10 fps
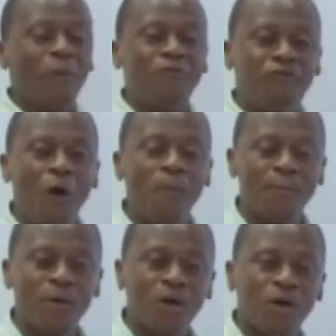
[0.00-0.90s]
to
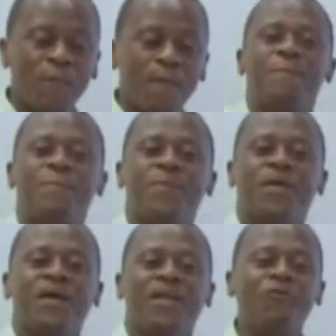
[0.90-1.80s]
perform.
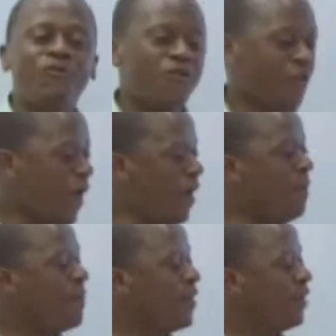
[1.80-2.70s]
Now for
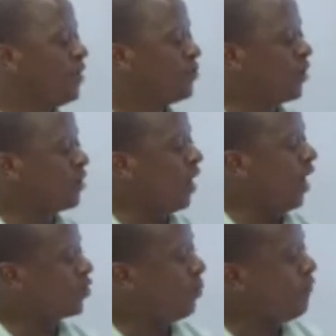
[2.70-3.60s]
them to,
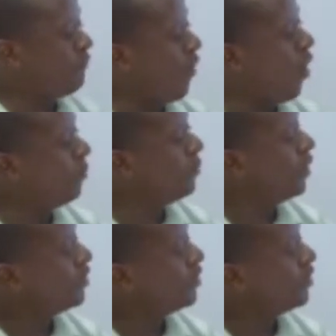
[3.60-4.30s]
uh, to perform